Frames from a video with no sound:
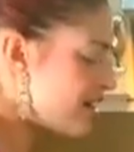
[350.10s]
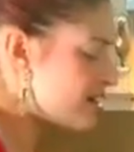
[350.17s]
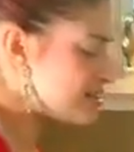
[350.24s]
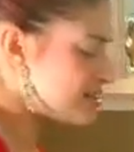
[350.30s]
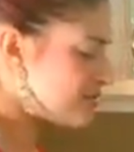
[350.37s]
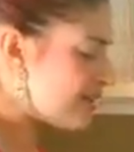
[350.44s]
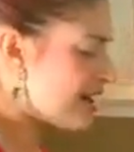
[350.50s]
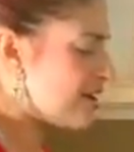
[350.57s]

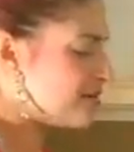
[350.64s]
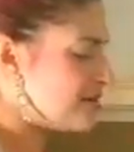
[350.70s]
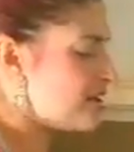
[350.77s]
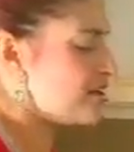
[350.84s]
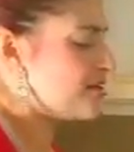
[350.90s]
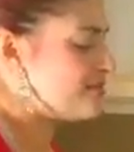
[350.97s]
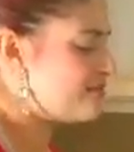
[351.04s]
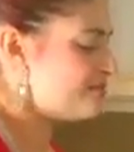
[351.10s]
toss
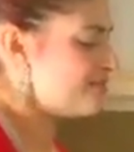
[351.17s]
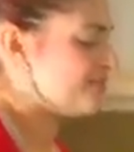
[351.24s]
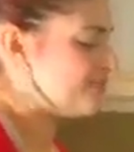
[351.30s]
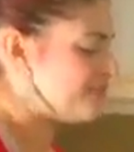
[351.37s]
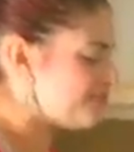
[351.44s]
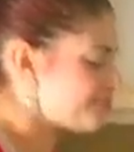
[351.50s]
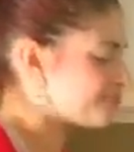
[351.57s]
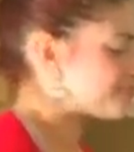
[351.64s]
around here.
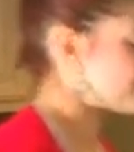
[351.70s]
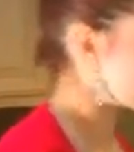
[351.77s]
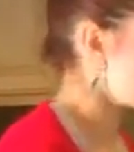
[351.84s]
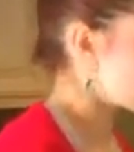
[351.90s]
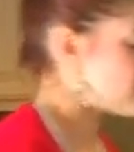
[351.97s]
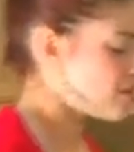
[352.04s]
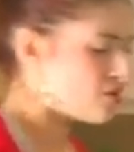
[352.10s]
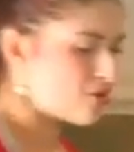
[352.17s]

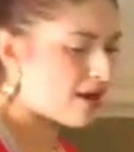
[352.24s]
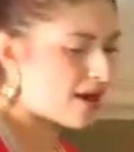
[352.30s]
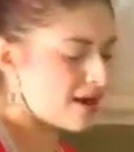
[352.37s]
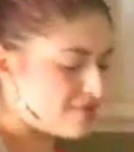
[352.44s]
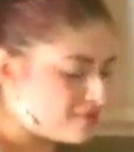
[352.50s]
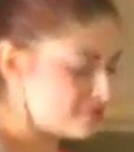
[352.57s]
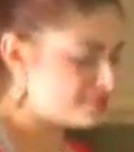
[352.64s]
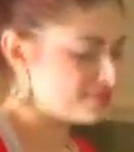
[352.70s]
Okay?